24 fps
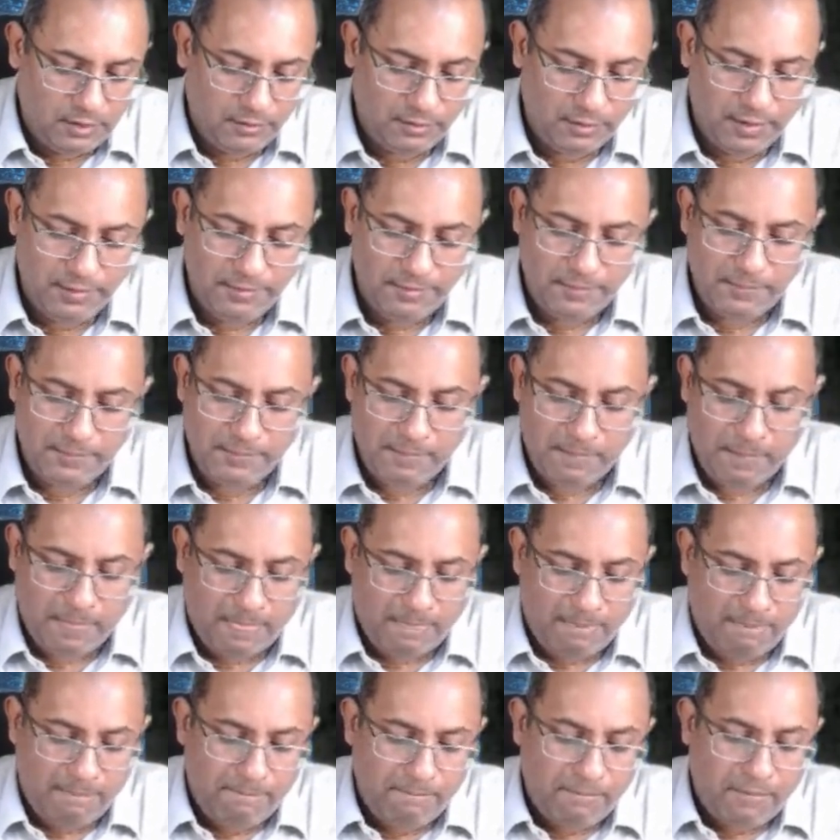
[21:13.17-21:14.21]
Okay.
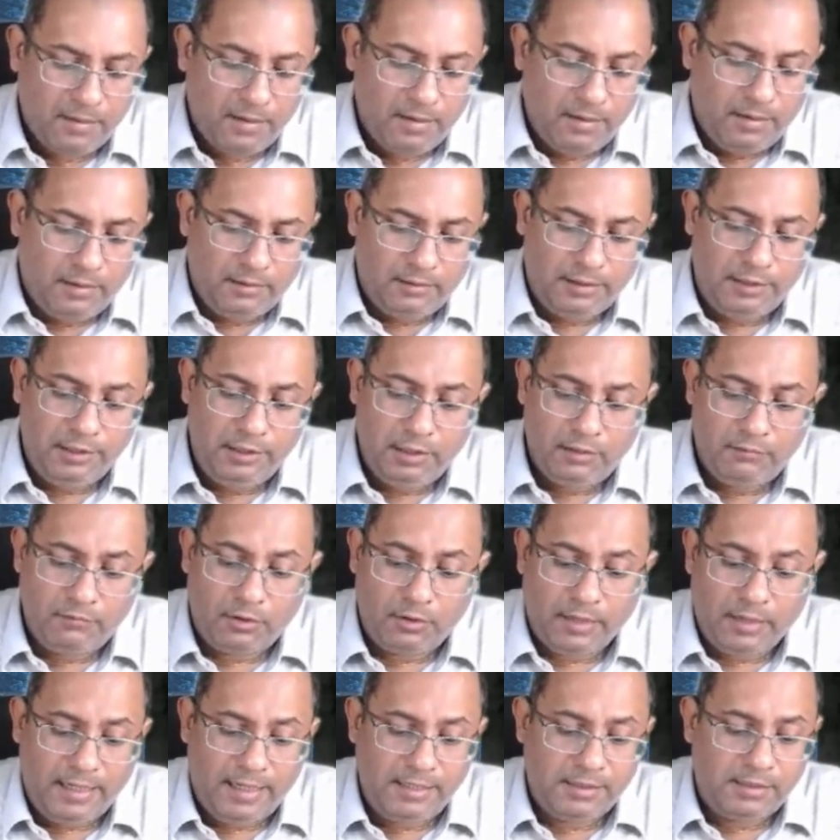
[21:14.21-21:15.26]
Then you have
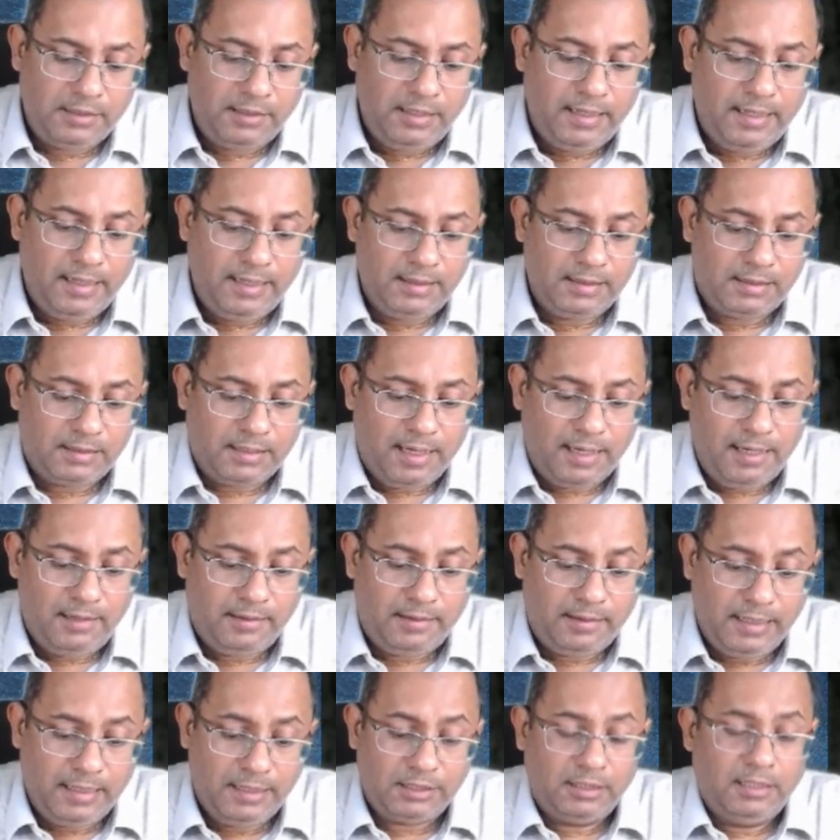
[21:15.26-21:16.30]
got ICAI style
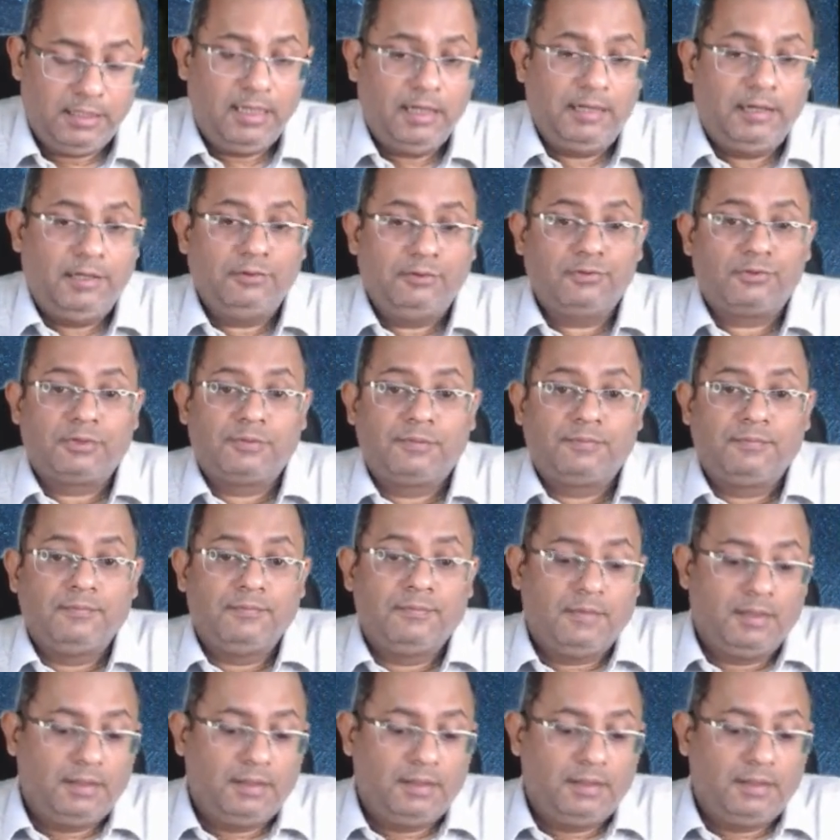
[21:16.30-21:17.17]
case scenarios.